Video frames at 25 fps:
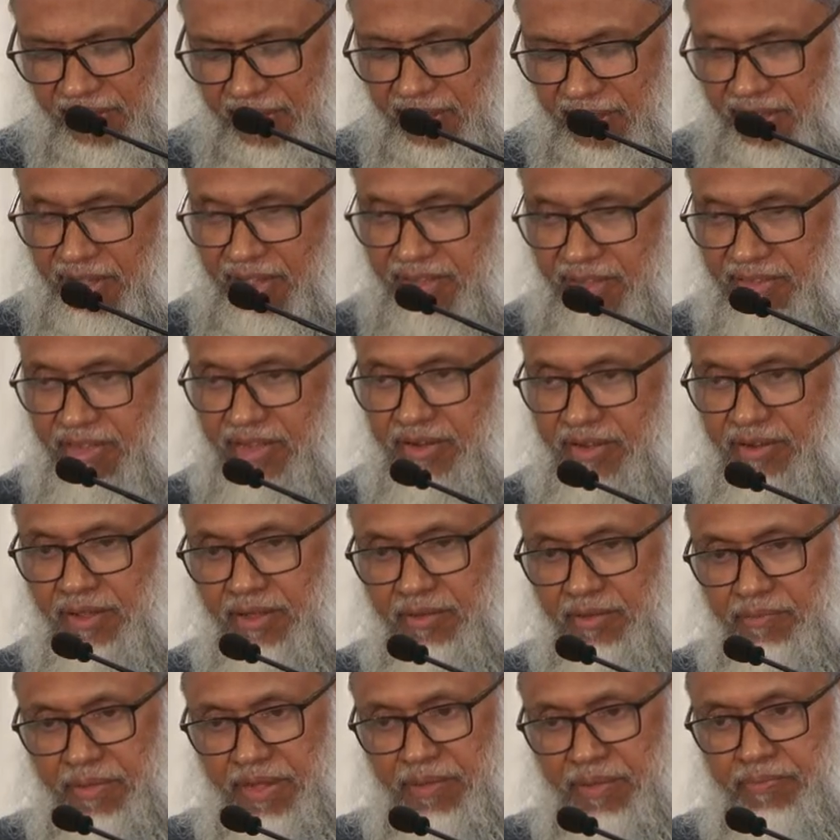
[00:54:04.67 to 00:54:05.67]
He said,
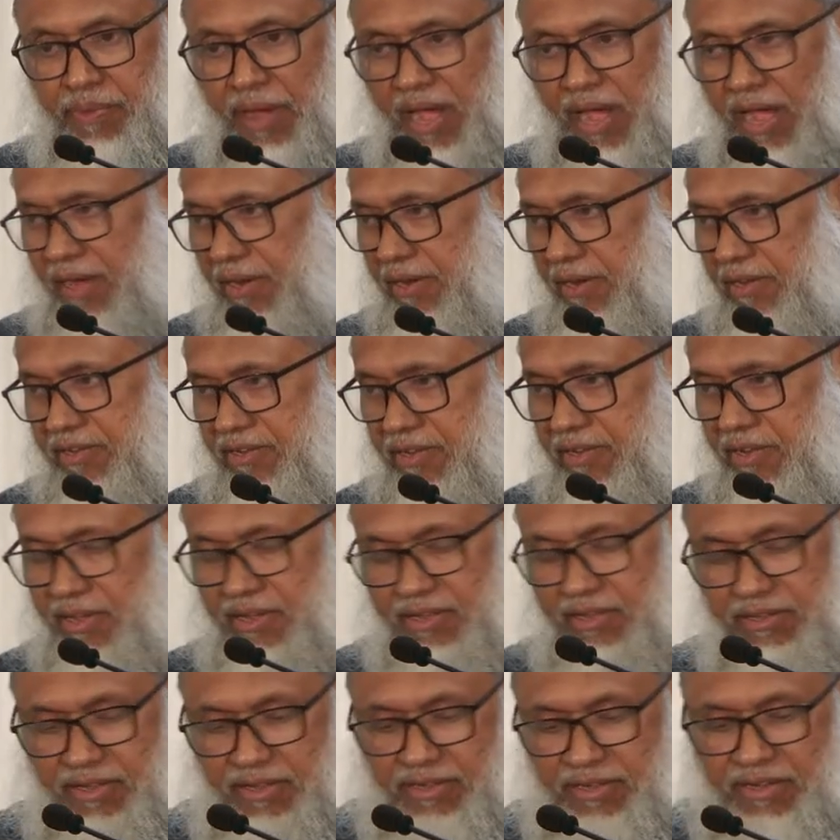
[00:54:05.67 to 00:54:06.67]
make piles.
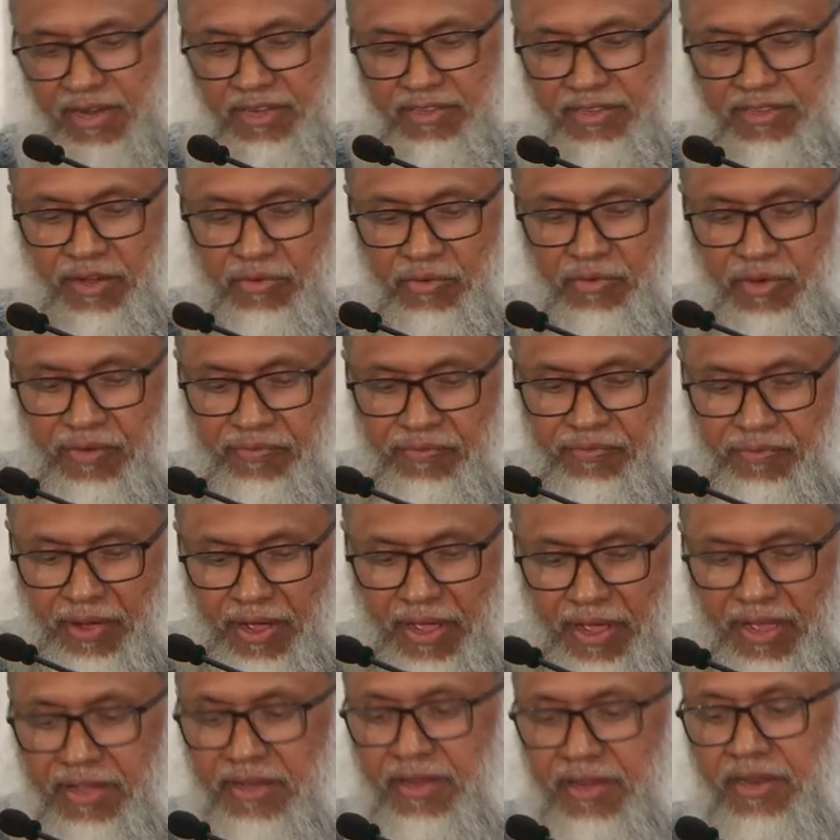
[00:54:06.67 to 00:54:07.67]
The dates are one
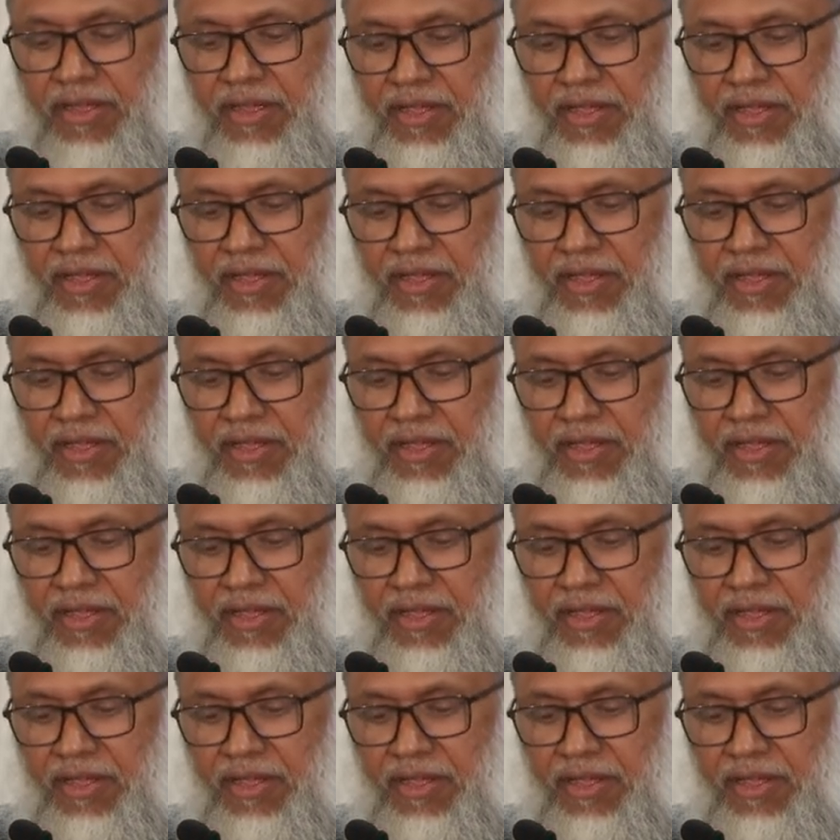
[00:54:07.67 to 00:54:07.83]
pile,